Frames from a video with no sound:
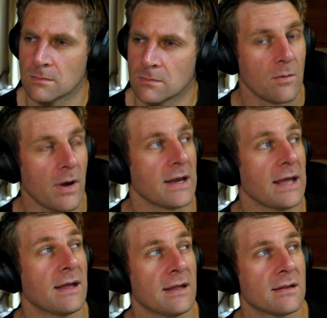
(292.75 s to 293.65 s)
Right,
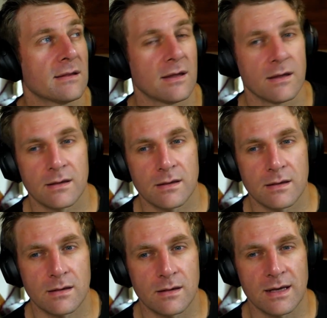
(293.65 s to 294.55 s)
and the
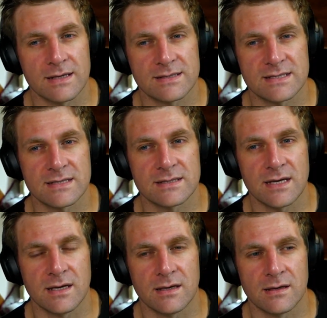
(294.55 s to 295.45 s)

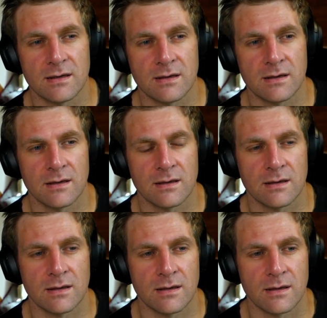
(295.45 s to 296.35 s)
consistency,
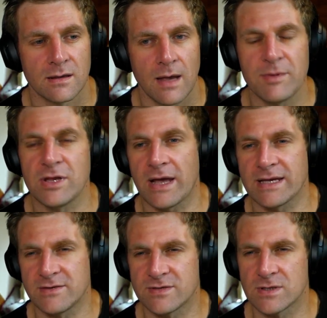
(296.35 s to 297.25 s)
I mean, I
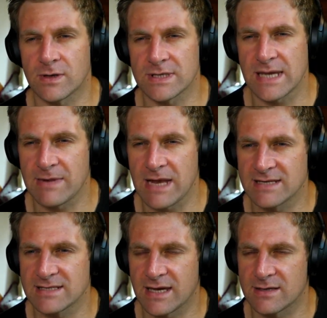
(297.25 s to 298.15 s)
guess you've still got the same
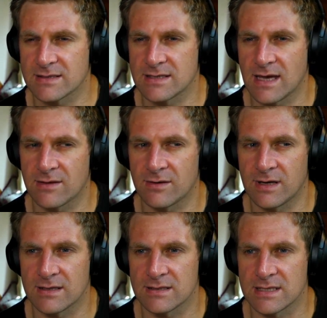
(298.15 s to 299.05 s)
large scales as the other
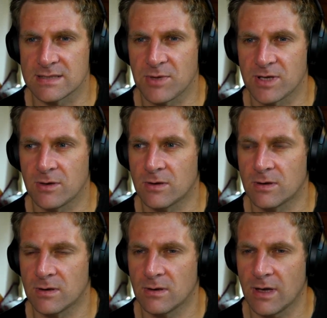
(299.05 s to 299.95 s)
analyses, but you're
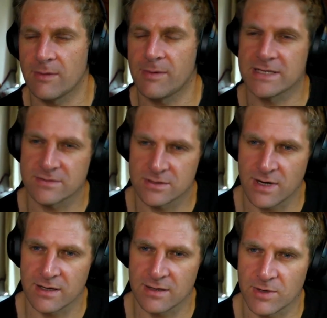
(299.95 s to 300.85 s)
error bars have
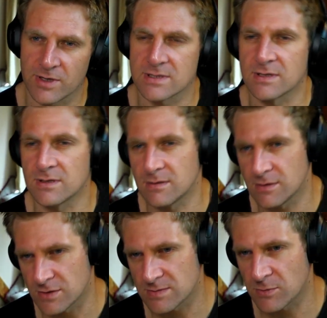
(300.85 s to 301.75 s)
shrunk because of the
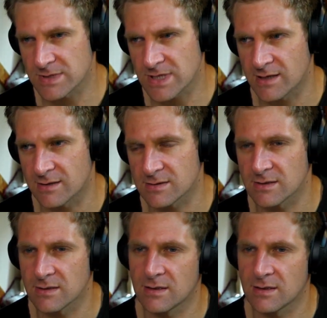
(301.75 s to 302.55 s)
new small scales.